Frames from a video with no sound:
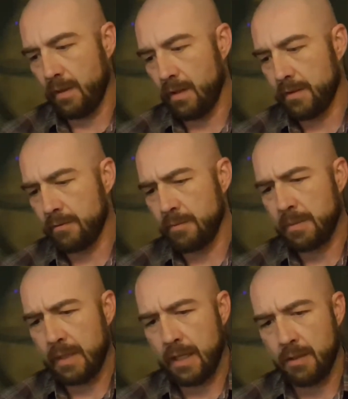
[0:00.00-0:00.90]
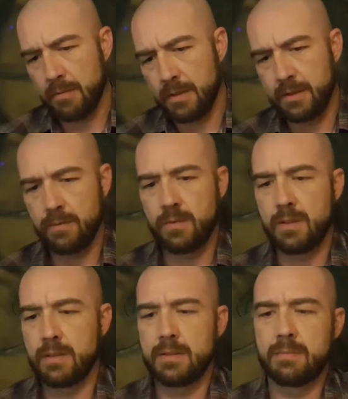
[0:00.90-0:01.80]
don't remember how much it
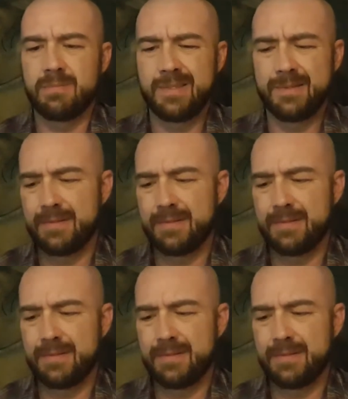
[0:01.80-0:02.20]
was, maybe